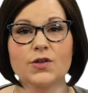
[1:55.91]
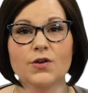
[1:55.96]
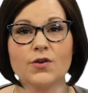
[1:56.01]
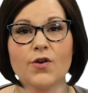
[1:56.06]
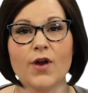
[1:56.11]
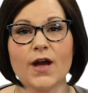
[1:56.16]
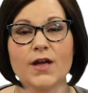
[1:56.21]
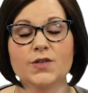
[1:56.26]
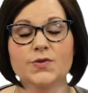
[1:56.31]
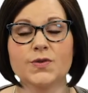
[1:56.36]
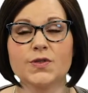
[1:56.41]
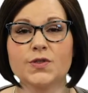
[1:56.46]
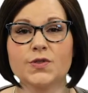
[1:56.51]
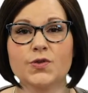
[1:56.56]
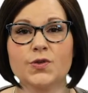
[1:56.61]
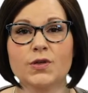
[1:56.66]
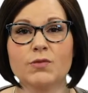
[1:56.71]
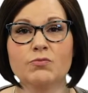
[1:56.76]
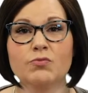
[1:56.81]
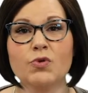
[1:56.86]
your graduate
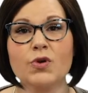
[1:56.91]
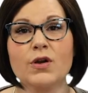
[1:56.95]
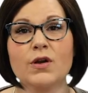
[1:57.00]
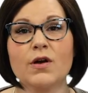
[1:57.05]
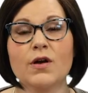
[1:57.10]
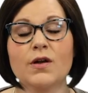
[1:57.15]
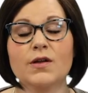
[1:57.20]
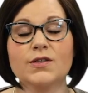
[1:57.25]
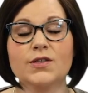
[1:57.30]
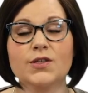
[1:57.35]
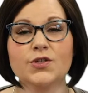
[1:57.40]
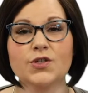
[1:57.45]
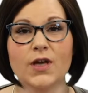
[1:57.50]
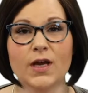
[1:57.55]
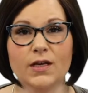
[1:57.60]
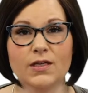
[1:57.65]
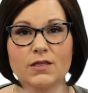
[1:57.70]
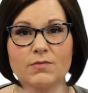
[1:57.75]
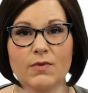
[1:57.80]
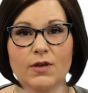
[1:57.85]
student portal to
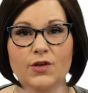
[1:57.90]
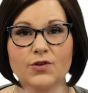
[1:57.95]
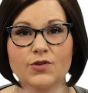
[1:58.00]
check to make